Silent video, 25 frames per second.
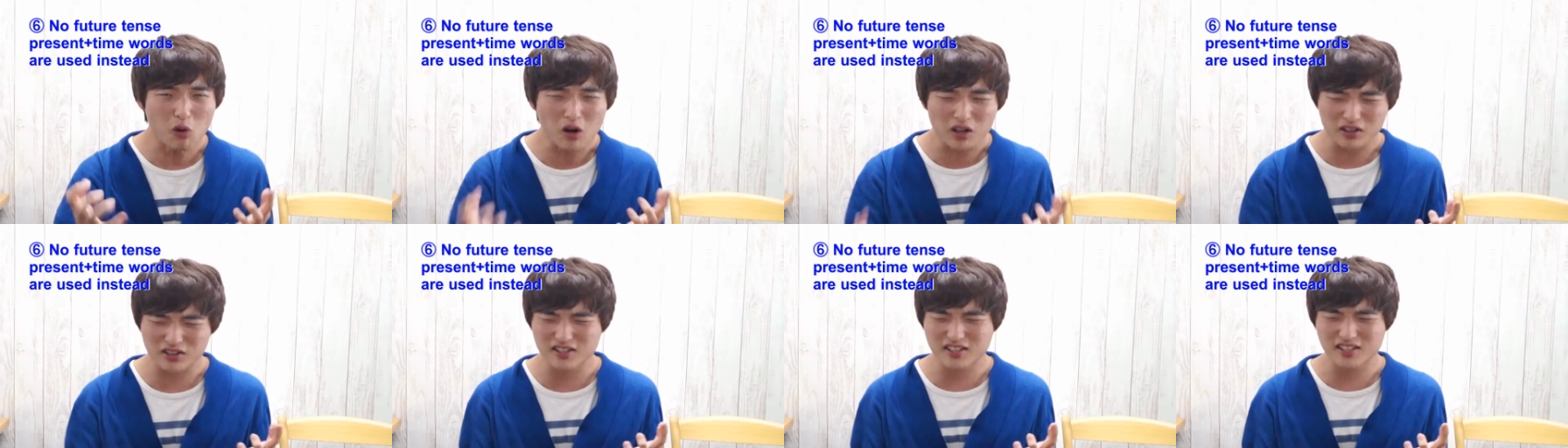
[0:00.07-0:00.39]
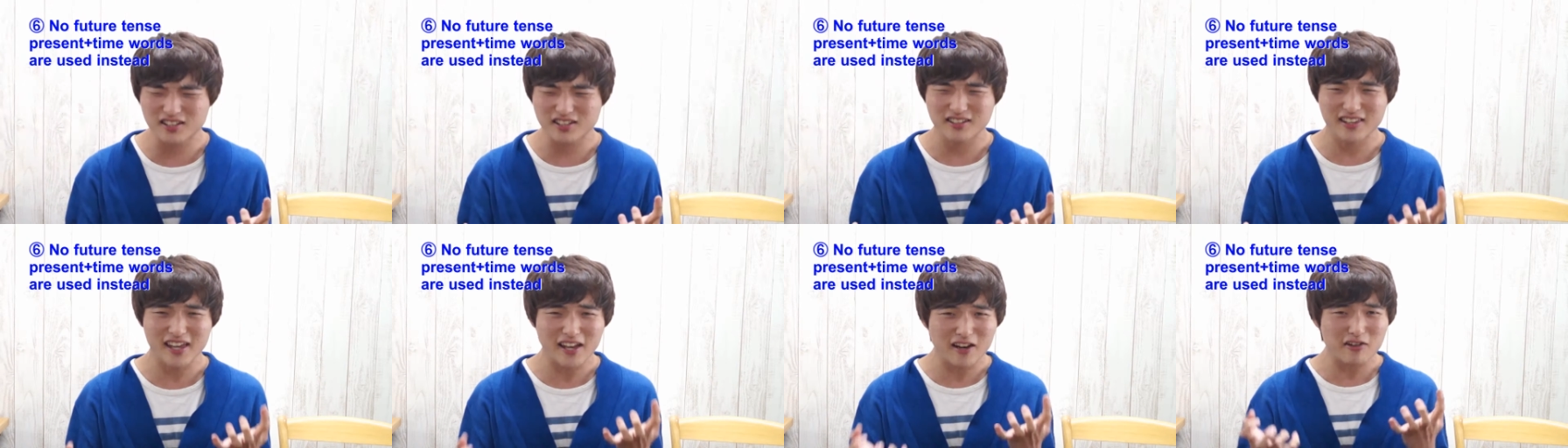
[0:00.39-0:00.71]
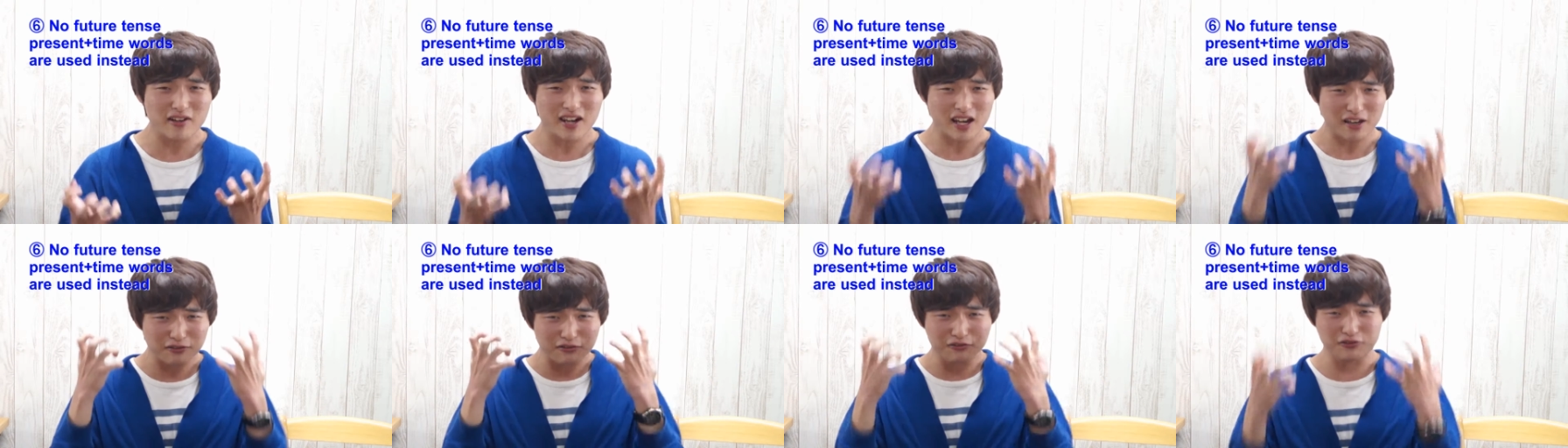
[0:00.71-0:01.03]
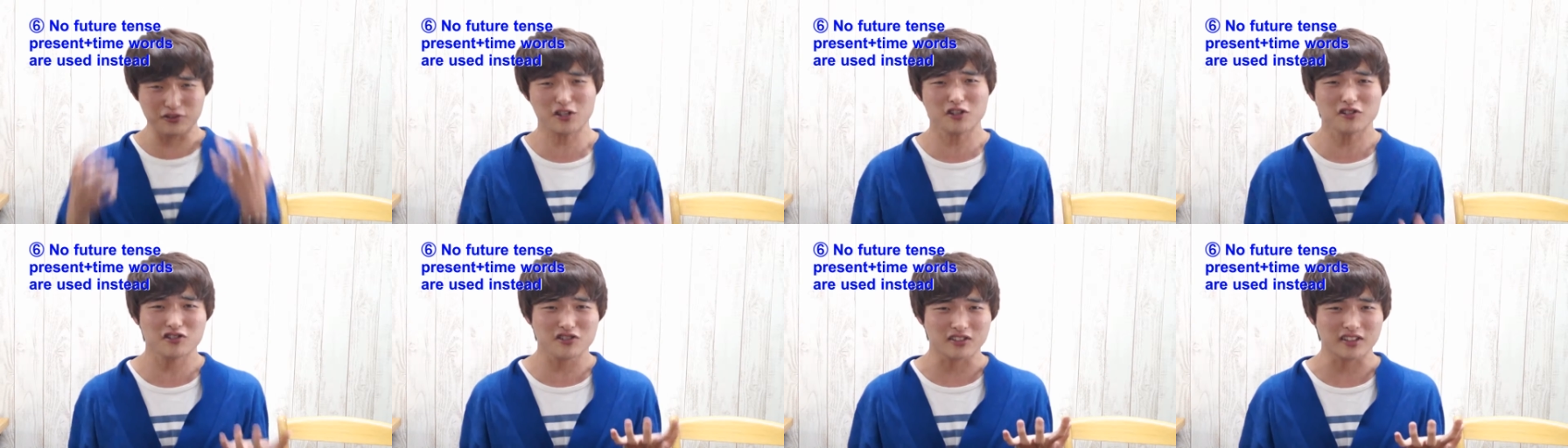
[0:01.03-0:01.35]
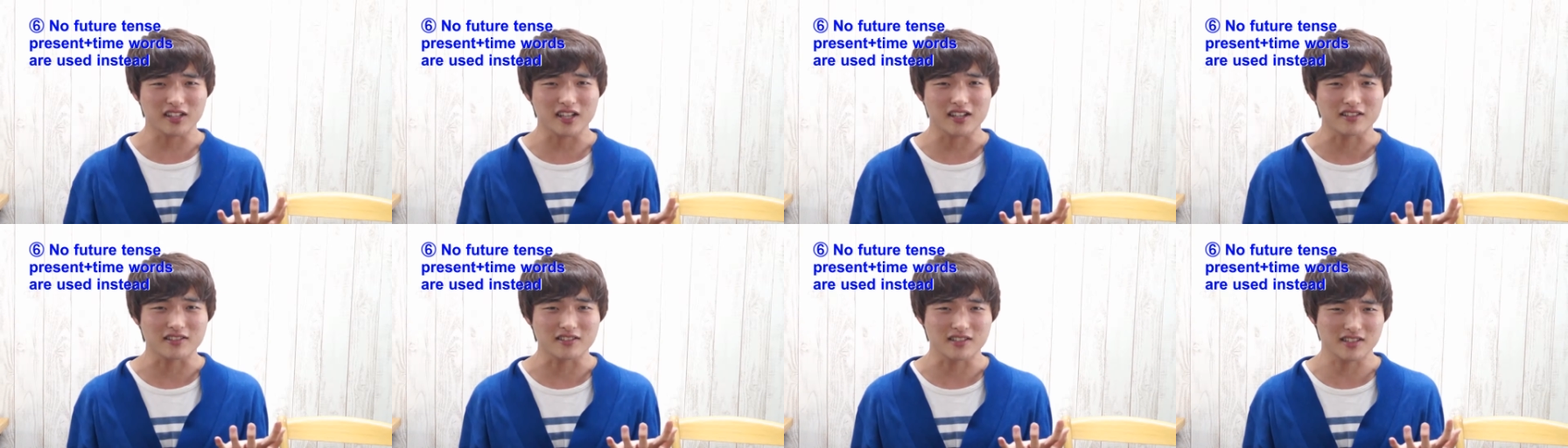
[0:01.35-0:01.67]
What? They don't have future
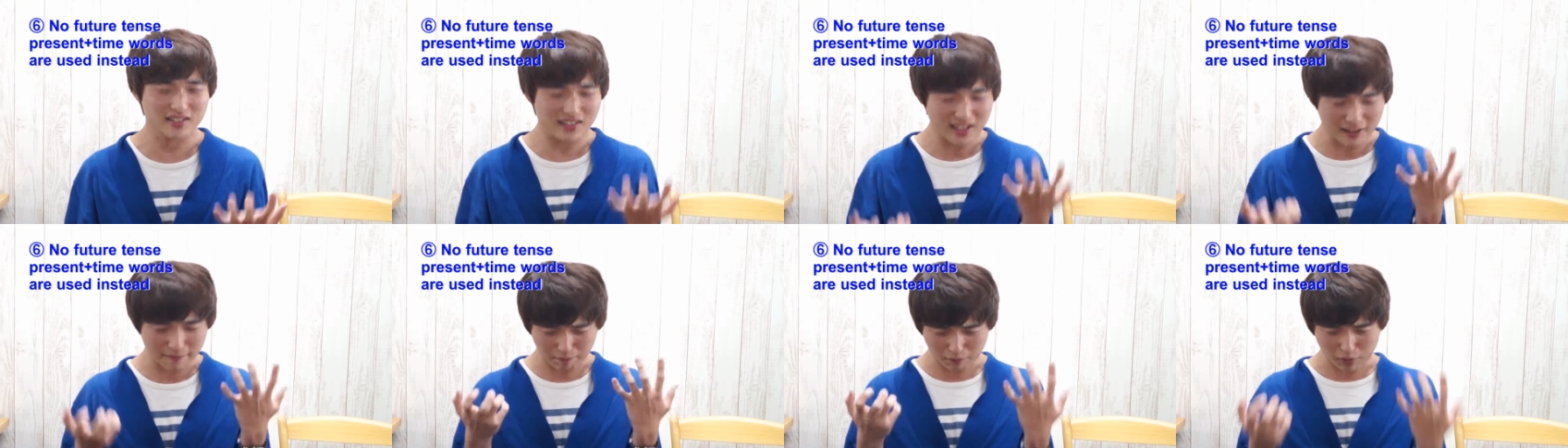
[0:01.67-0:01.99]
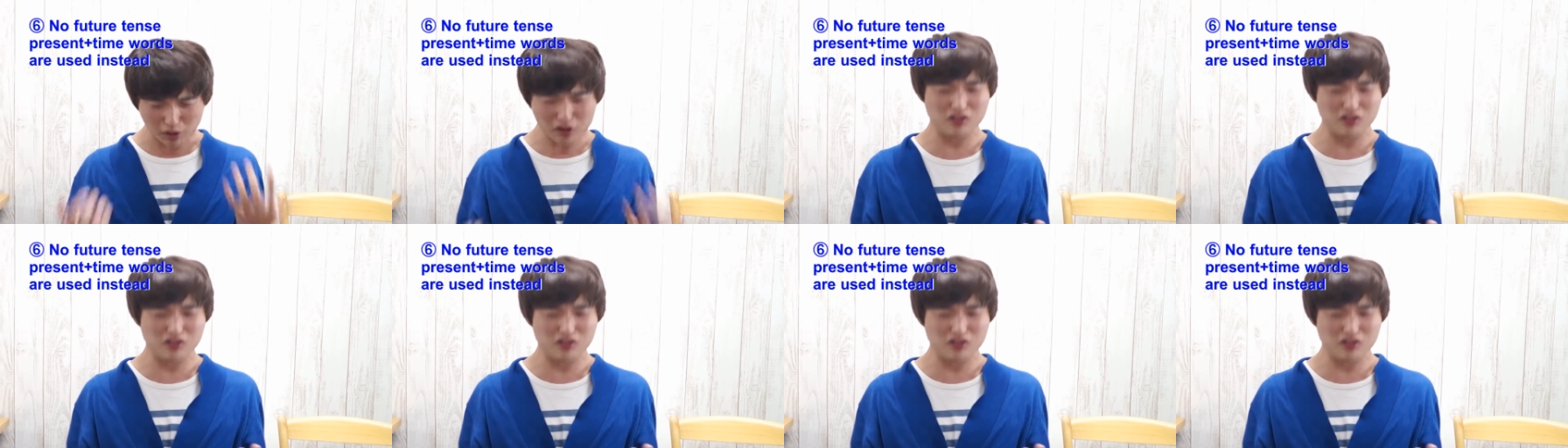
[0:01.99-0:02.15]
tense. Is that